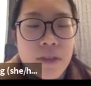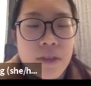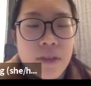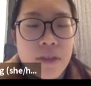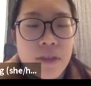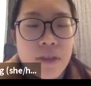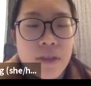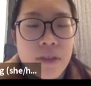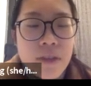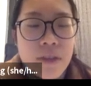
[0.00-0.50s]

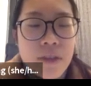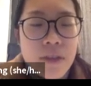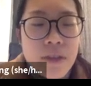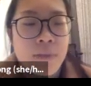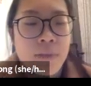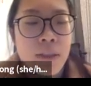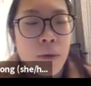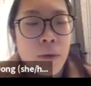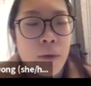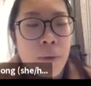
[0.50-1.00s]

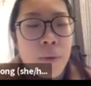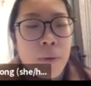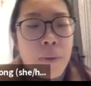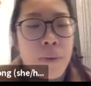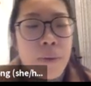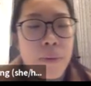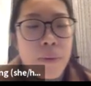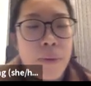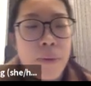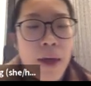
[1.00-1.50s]

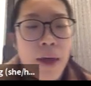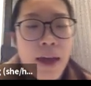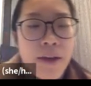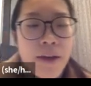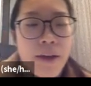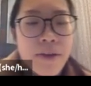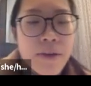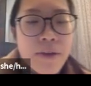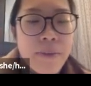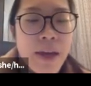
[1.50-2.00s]
what
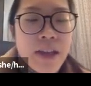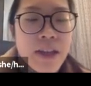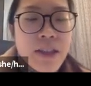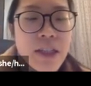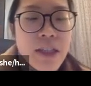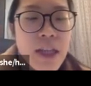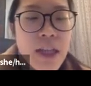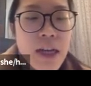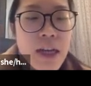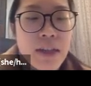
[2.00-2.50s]
I would
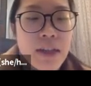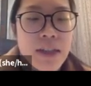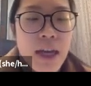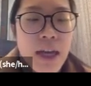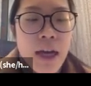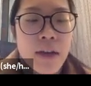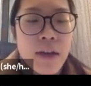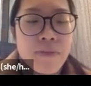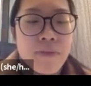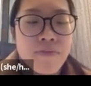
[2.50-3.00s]
mention is
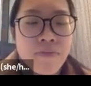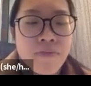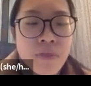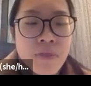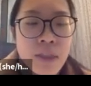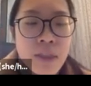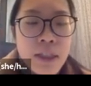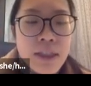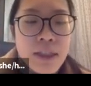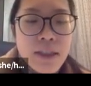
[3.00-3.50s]
that
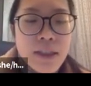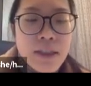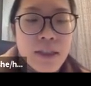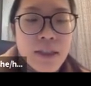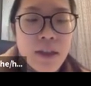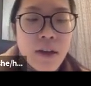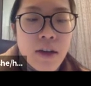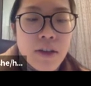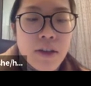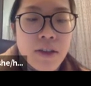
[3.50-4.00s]
it's
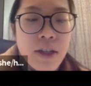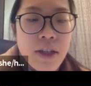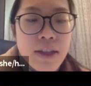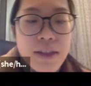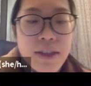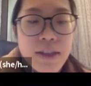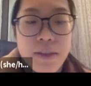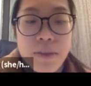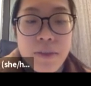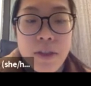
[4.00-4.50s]
also like
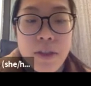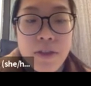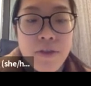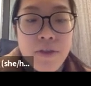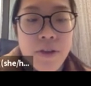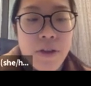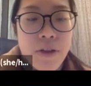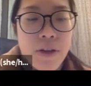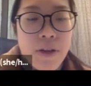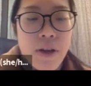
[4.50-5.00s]
similar
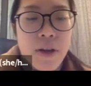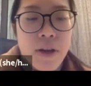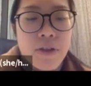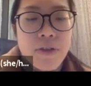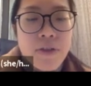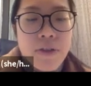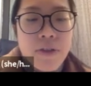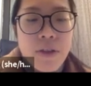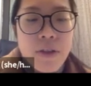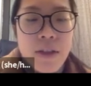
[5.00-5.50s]
for a lot of
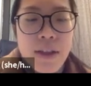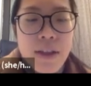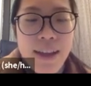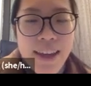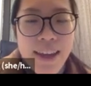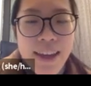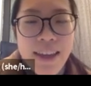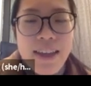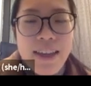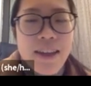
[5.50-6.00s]

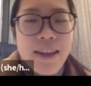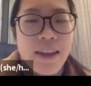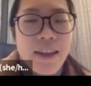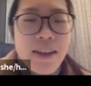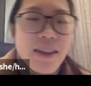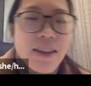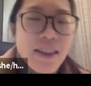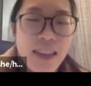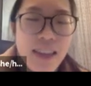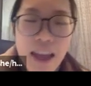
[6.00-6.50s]
like
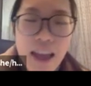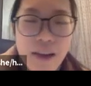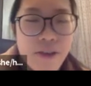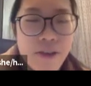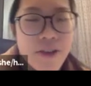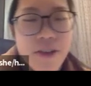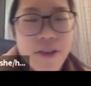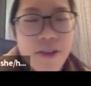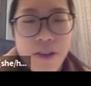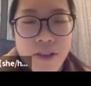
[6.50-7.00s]

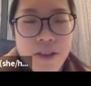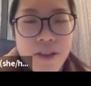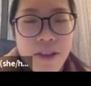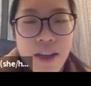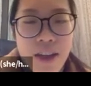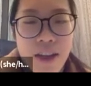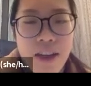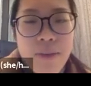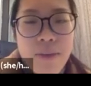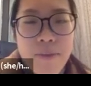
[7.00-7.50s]
language, also
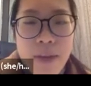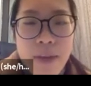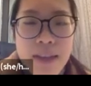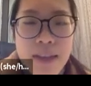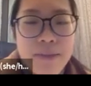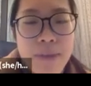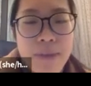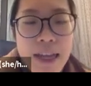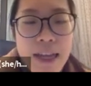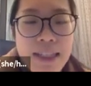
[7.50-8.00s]
like
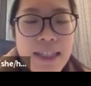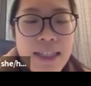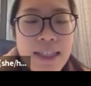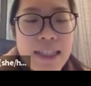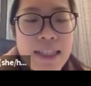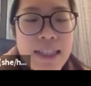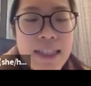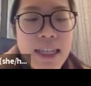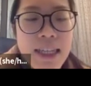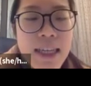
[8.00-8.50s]

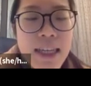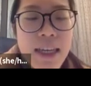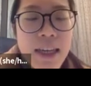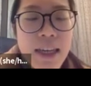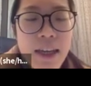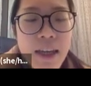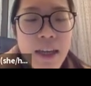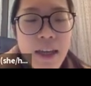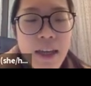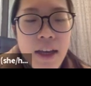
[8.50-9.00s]
mathematically.
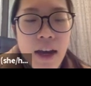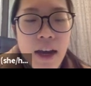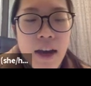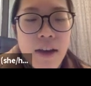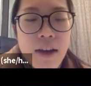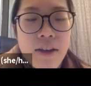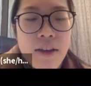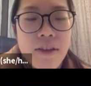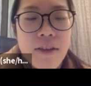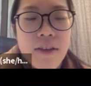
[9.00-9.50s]

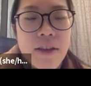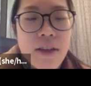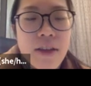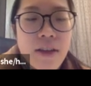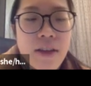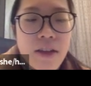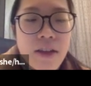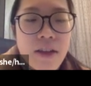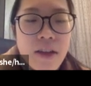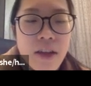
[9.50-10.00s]

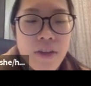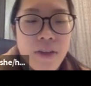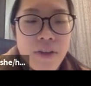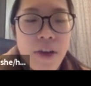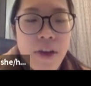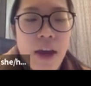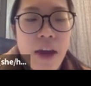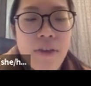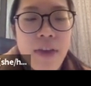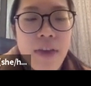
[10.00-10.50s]
If
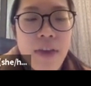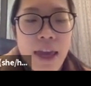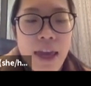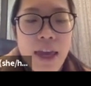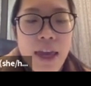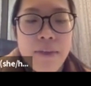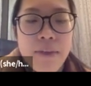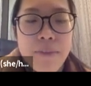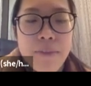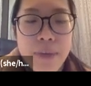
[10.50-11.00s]
you have
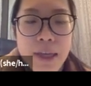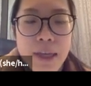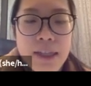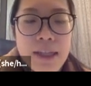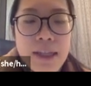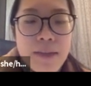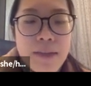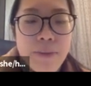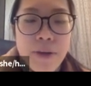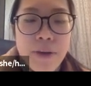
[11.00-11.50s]
A and B
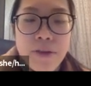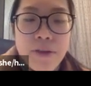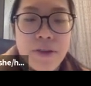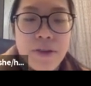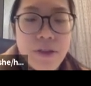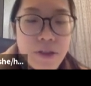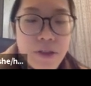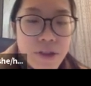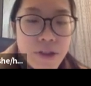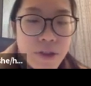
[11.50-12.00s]
that's
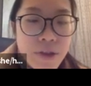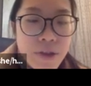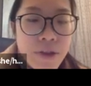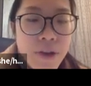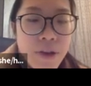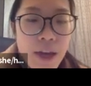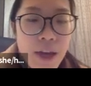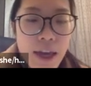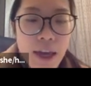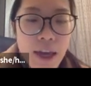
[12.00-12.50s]
both
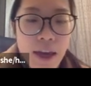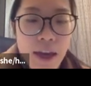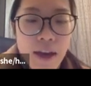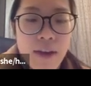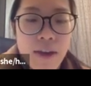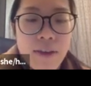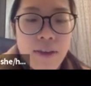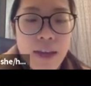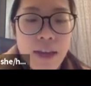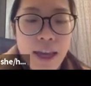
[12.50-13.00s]
true,
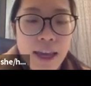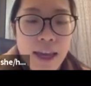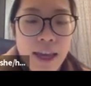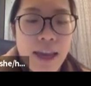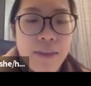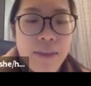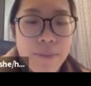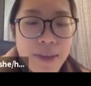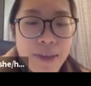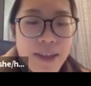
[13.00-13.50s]
A
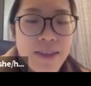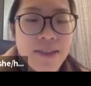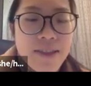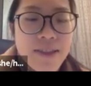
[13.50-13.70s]
and B is